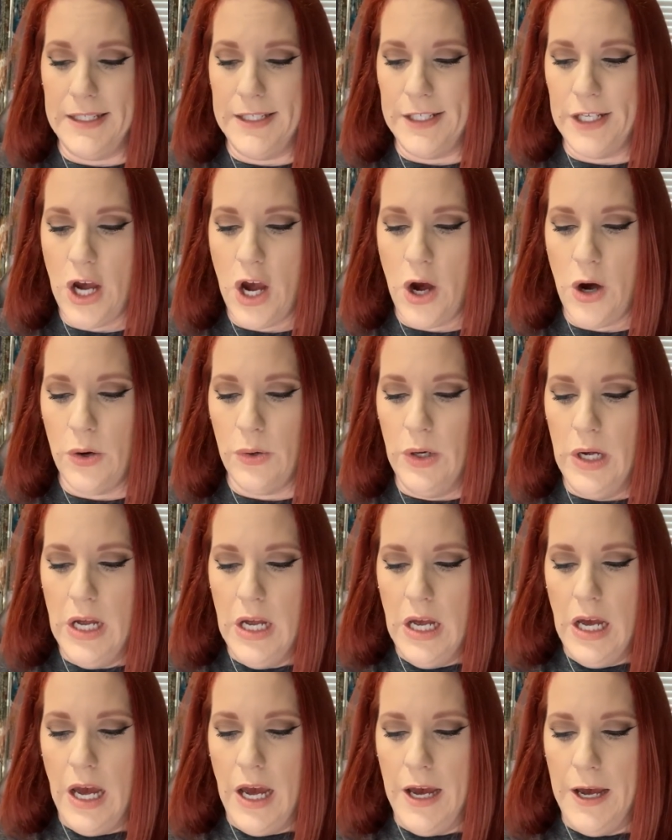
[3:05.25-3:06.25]
So
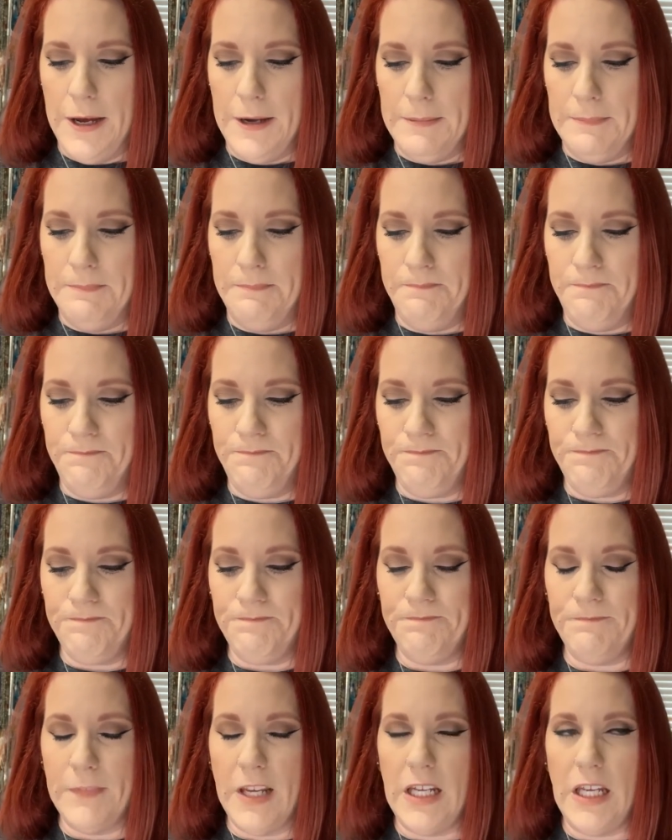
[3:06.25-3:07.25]
um,
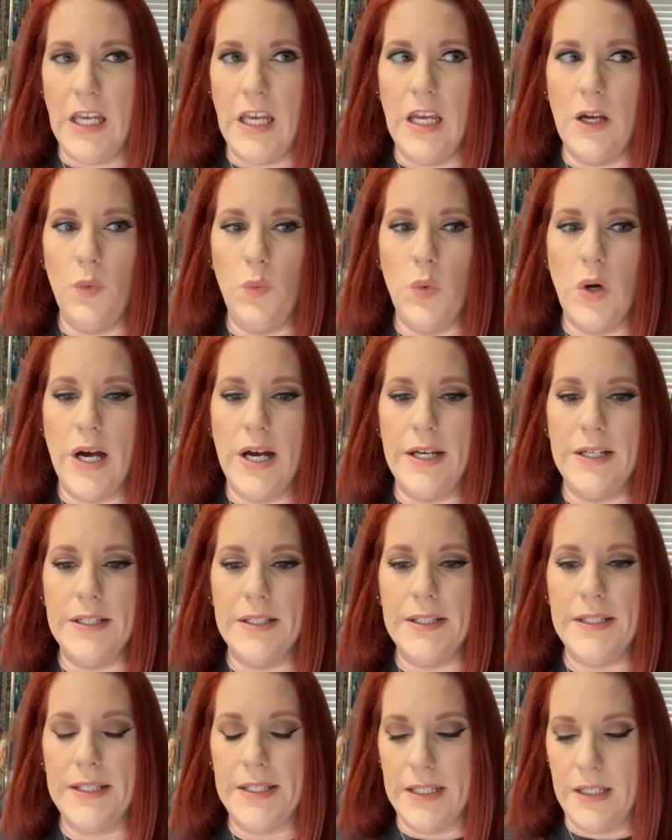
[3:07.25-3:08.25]
it
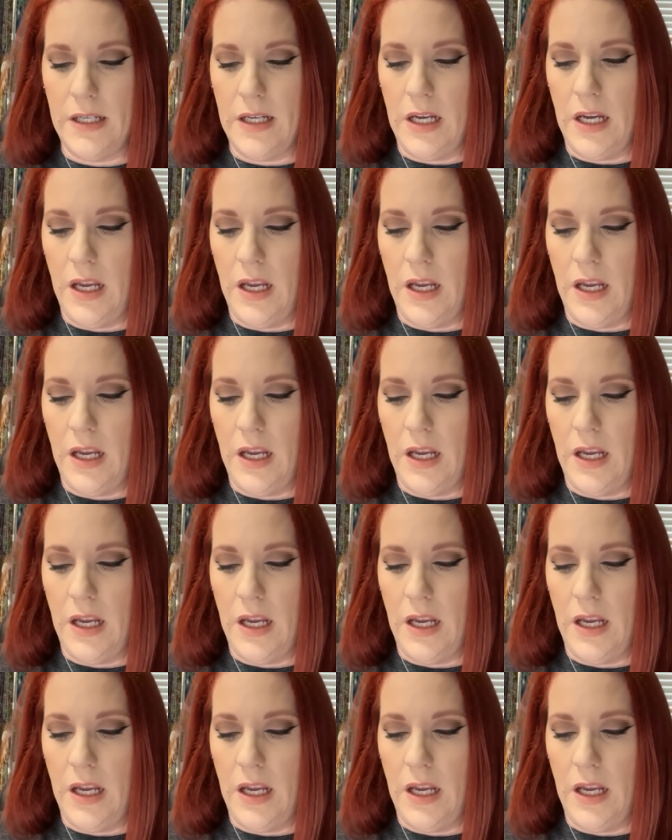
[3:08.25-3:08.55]
was,